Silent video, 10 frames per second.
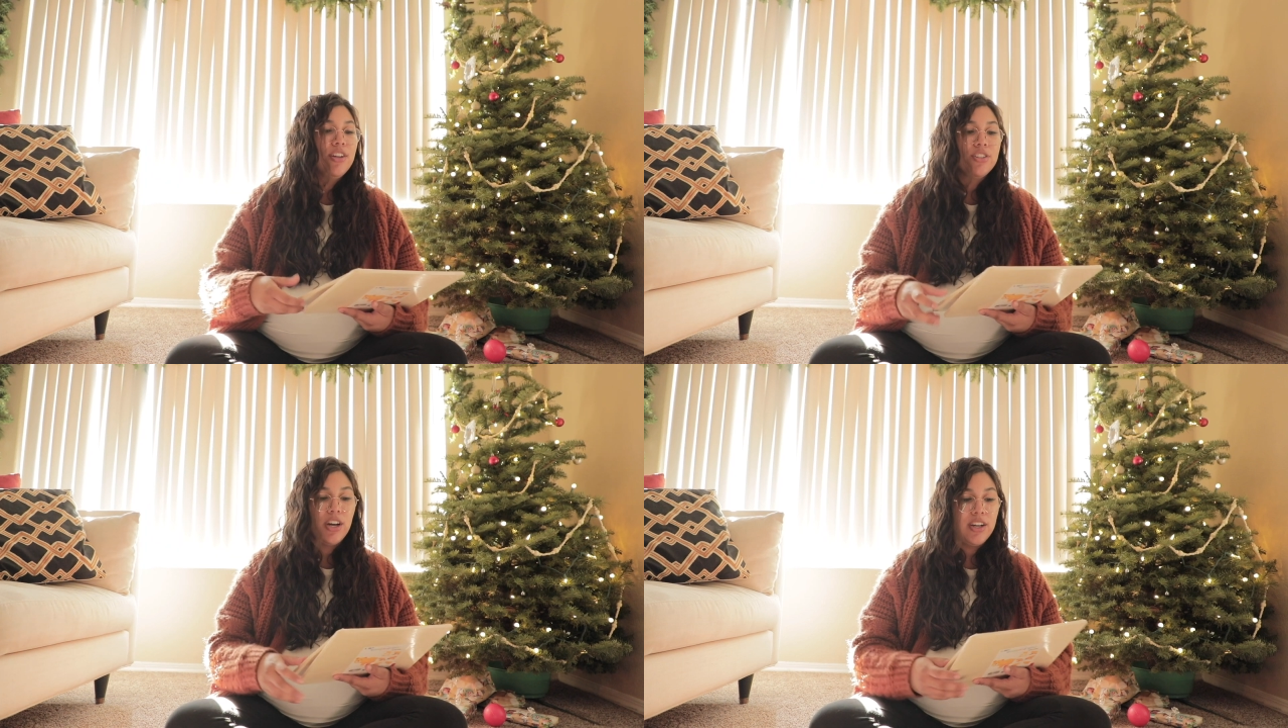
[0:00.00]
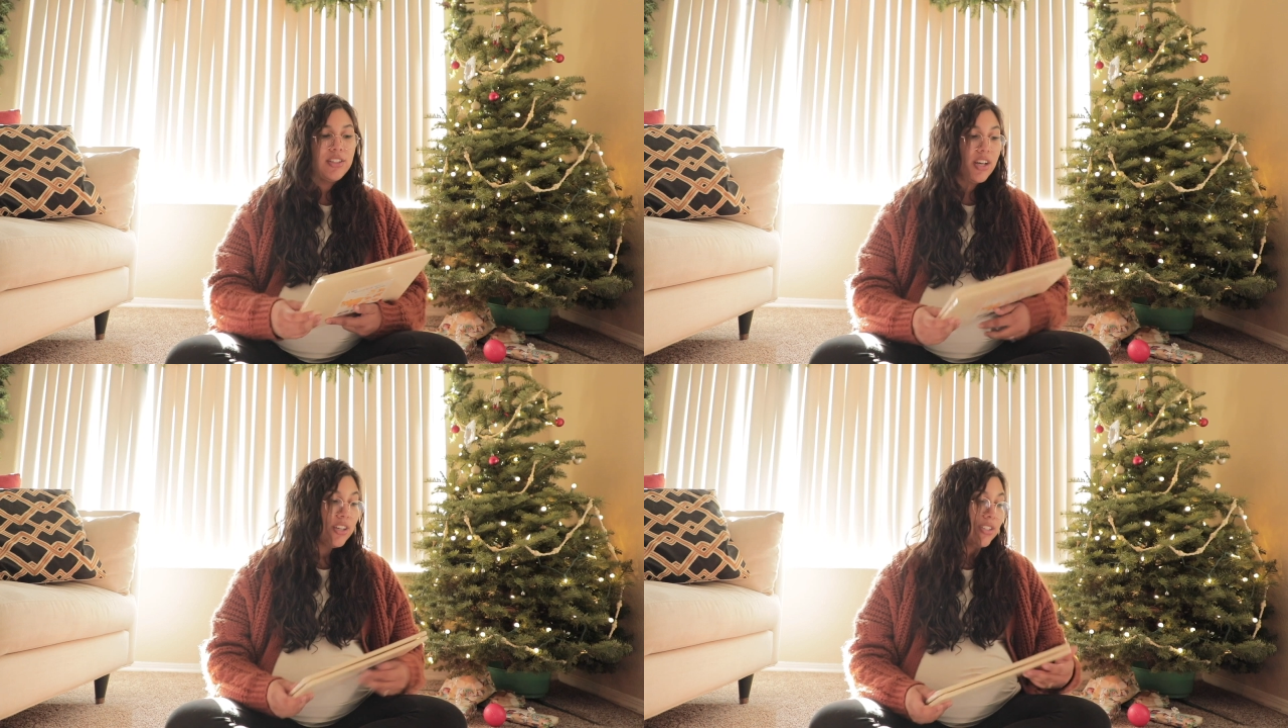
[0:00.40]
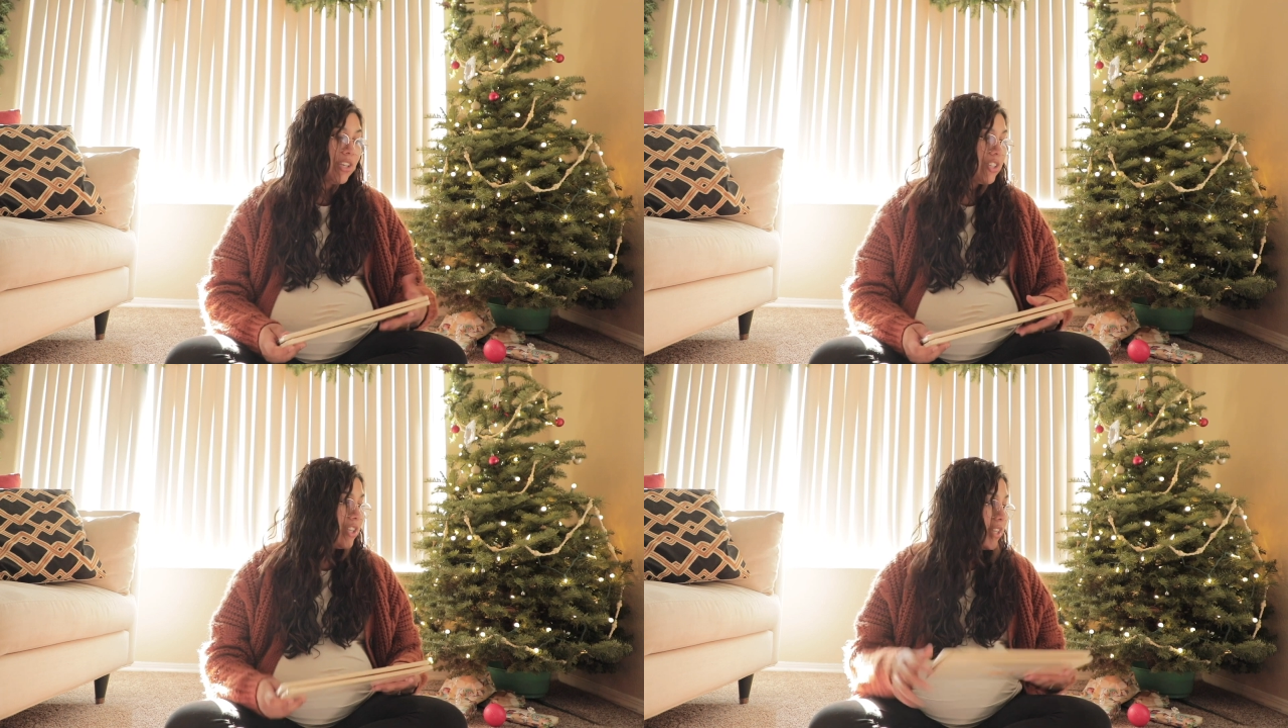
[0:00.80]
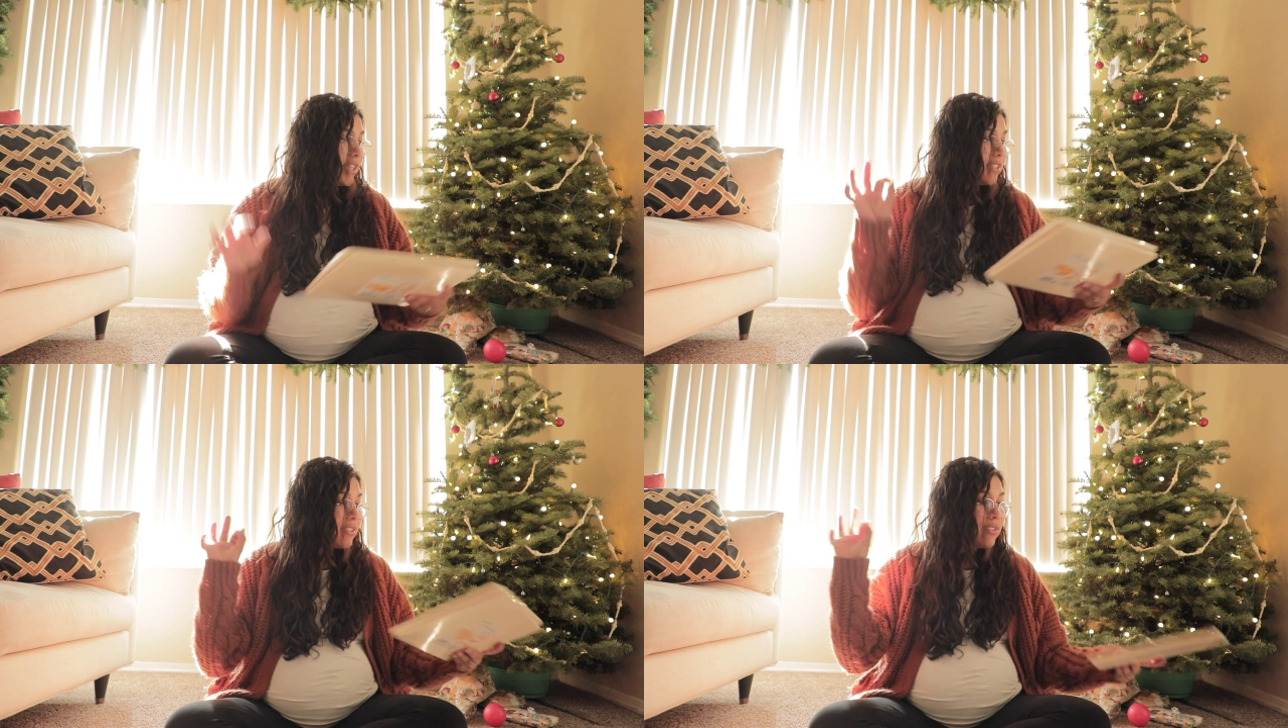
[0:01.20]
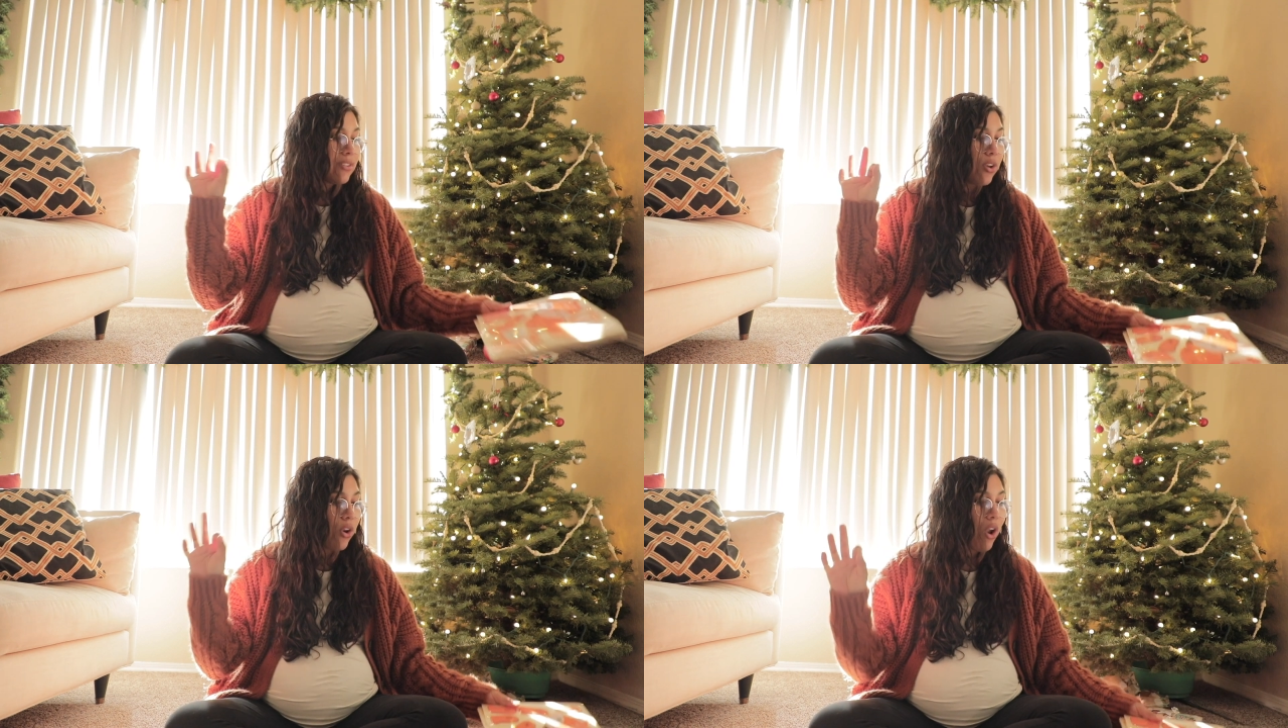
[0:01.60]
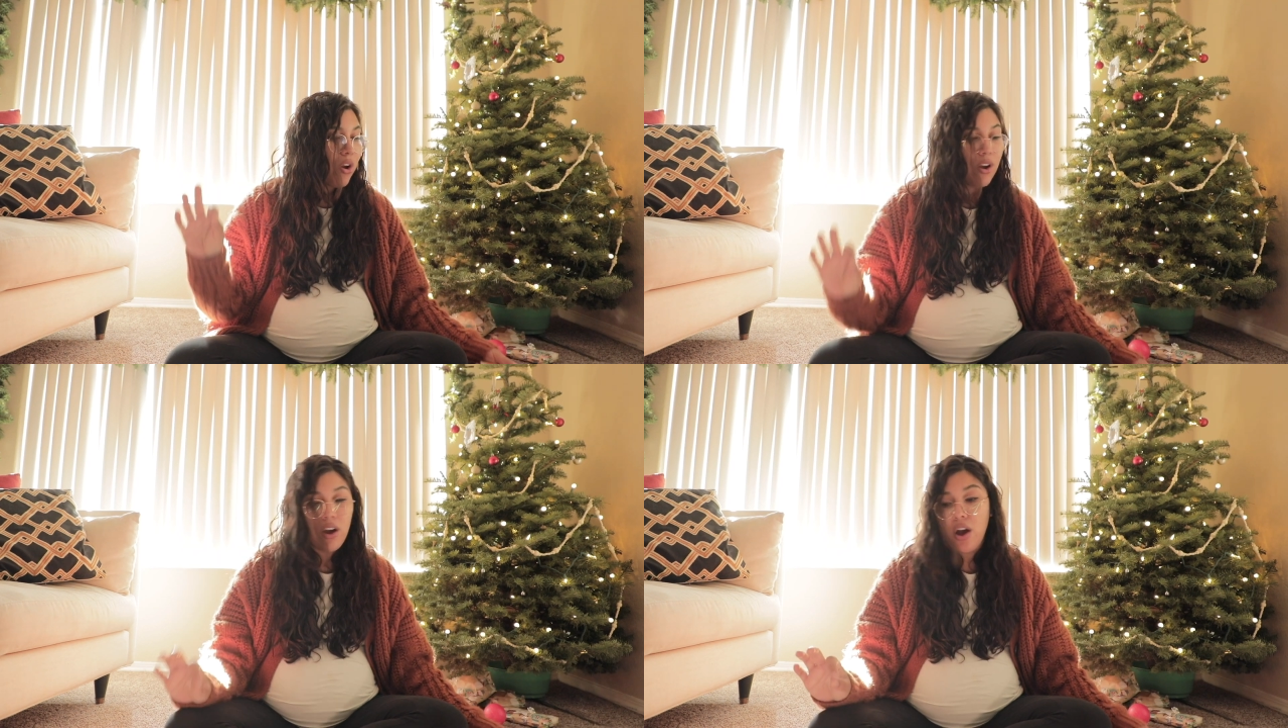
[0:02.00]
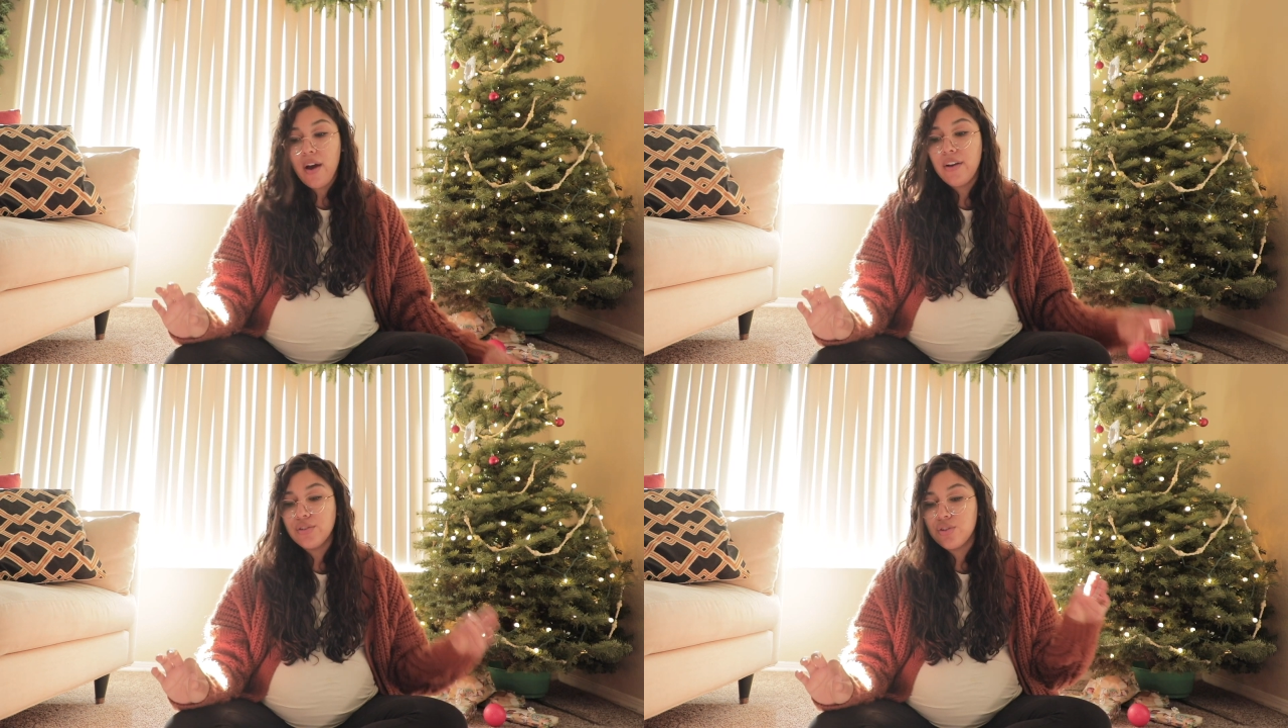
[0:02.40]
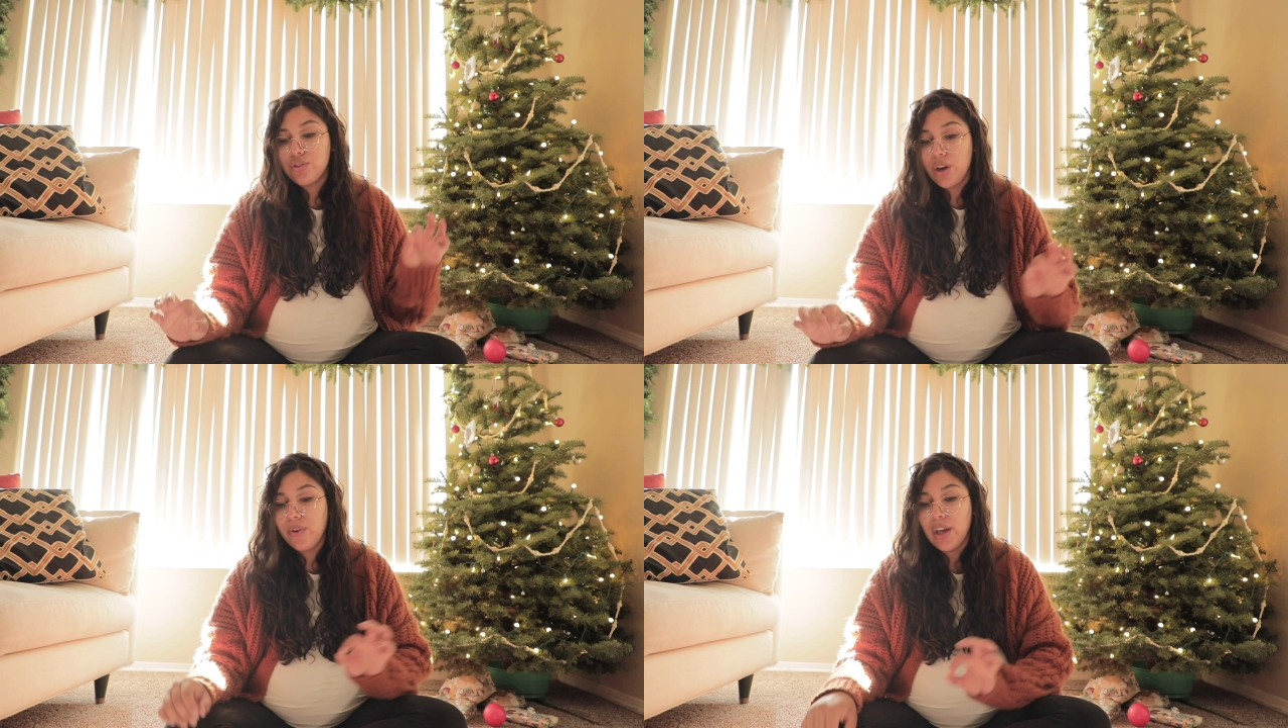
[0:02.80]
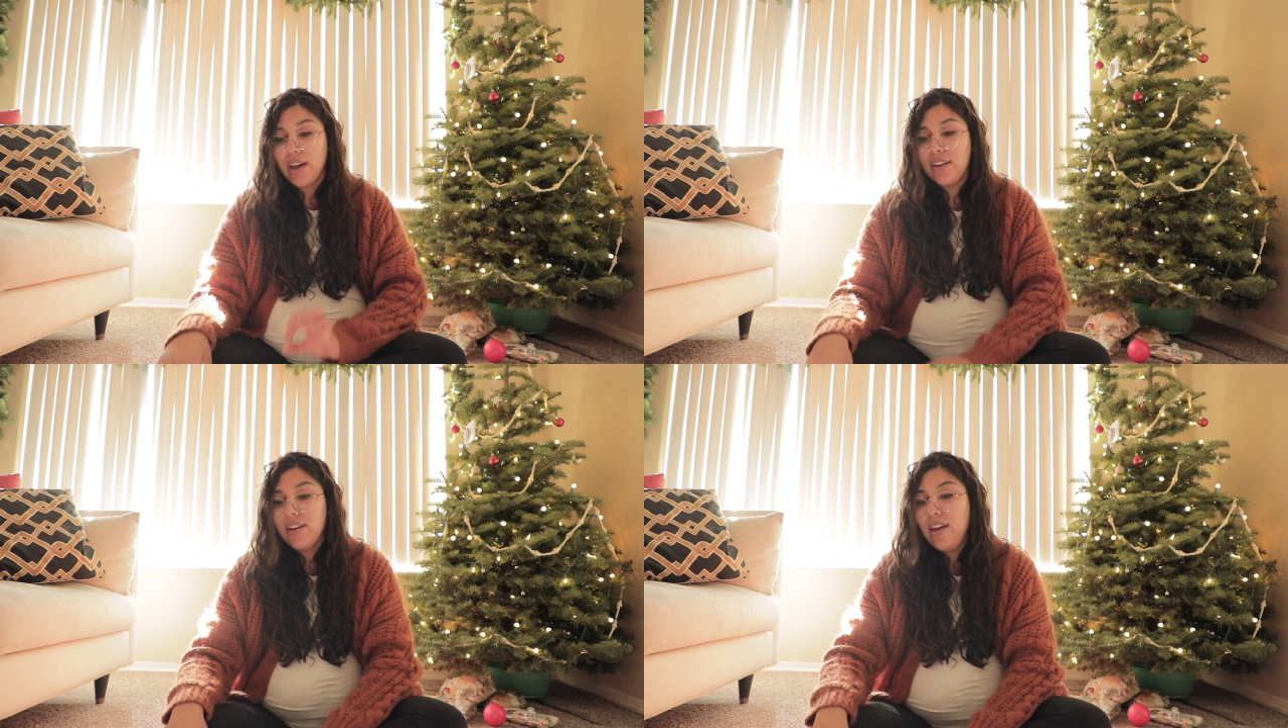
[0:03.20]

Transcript: Target dollar section is so good.